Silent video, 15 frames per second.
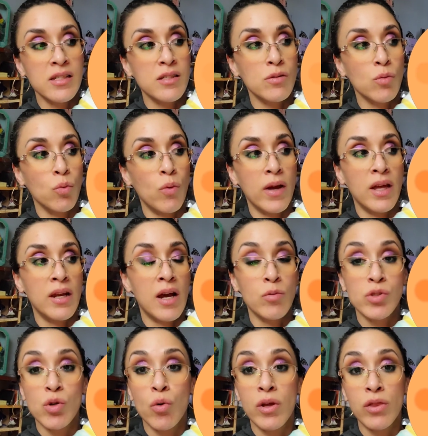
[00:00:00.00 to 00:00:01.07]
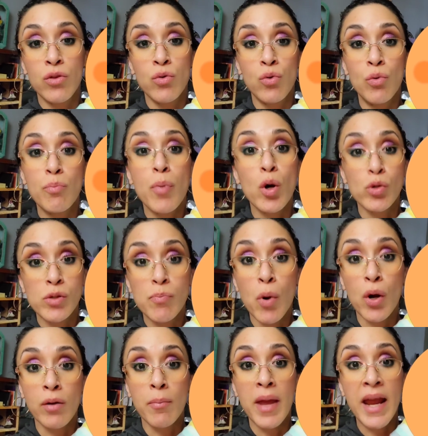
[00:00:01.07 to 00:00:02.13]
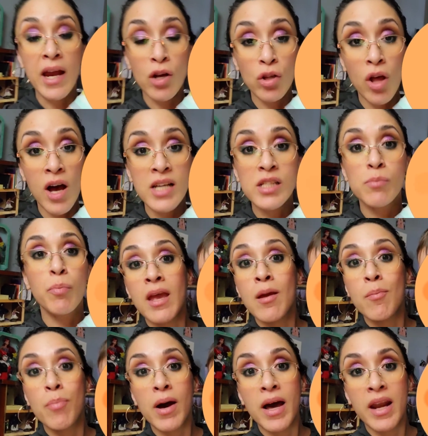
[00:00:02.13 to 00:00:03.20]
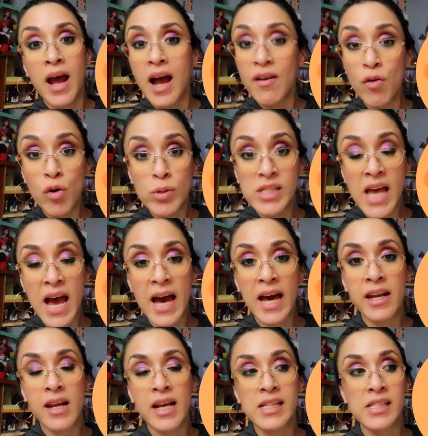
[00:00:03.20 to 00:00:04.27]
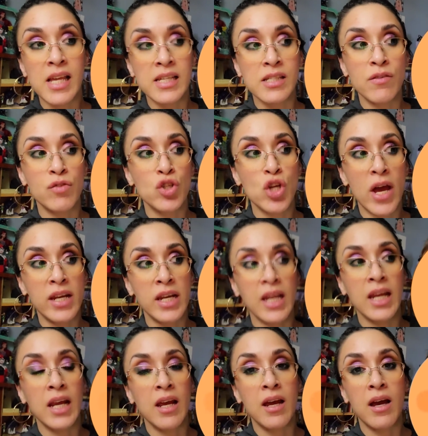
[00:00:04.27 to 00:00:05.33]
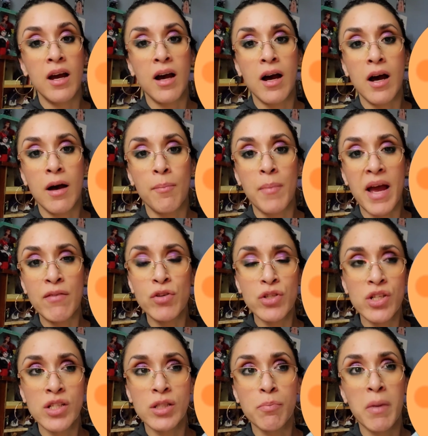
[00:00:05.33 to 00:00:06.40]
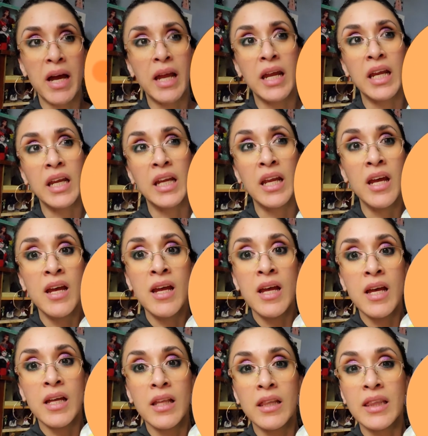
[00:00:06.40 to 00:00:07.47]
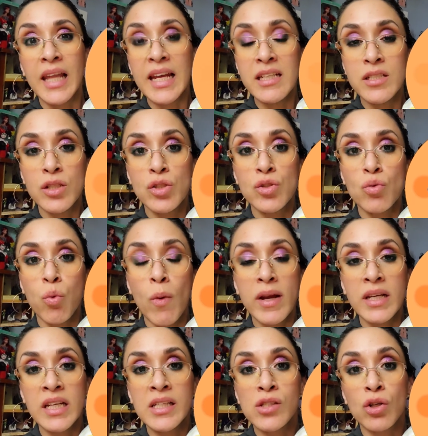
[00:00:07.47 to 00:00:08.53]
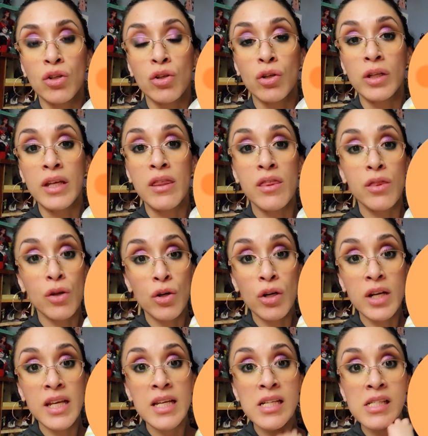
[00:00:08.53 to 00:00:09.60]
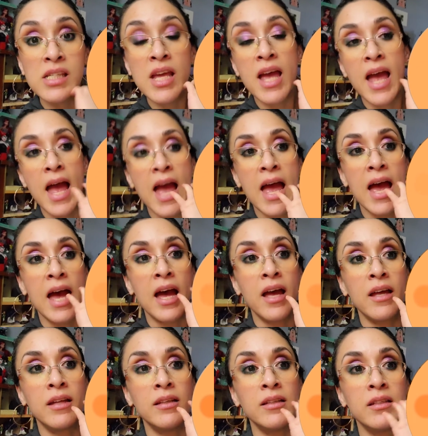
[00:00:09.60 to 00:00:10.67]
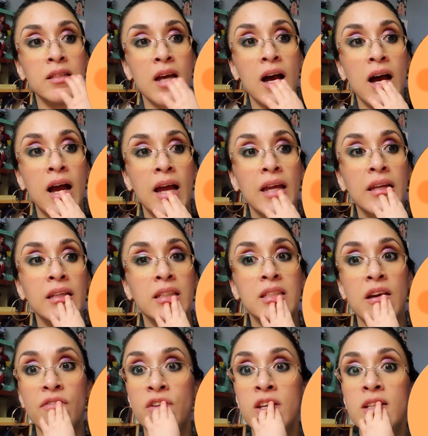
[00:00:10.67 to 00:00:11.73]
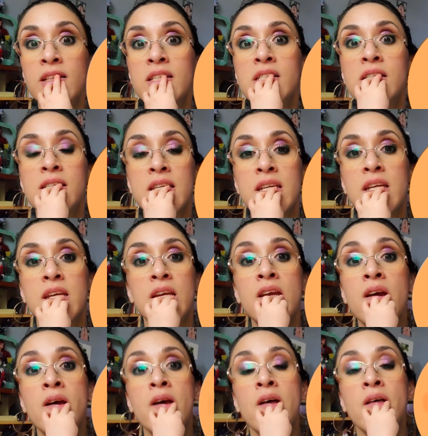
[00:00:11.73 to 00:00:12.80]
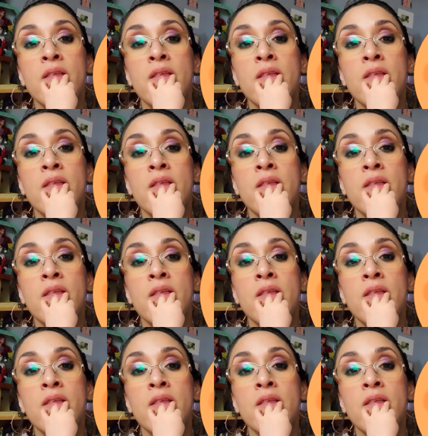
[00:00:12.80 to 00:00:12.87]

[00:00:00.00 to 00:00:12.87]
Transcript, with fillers: as when I was going through postpartum hair loss, but I've always had excessive shedding um, ever since my late 20s, early 30s, and I definitely see